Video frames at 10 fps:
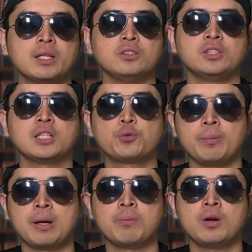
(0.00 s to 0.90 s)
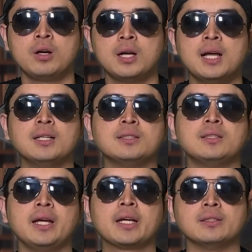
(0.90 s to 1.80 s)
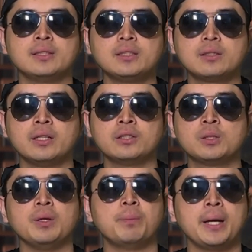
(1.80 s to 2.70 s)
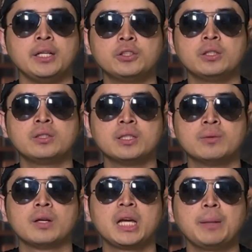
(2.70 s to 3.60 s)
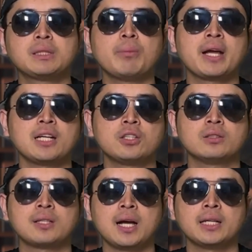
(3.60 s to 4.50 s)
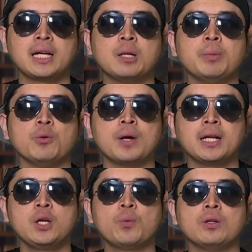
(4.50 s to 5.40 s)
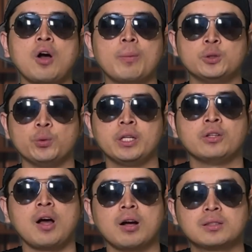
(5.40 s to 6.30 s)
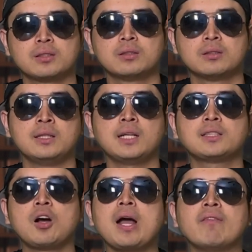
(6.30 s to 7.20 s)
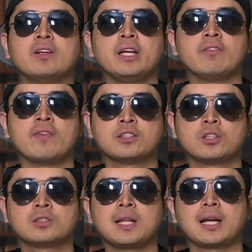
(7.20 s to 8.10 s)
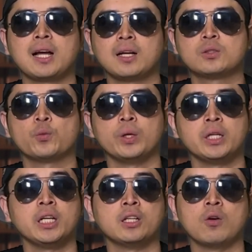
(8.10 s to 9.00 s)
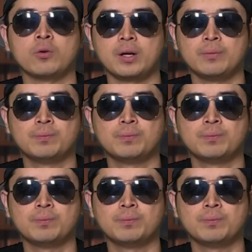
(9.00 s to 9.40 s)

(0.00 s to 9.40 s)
Just remember, stay consistent, be patient, keep some cash on side, and be ready when opportunity knocks. That's how everyday investors like us win in the long run.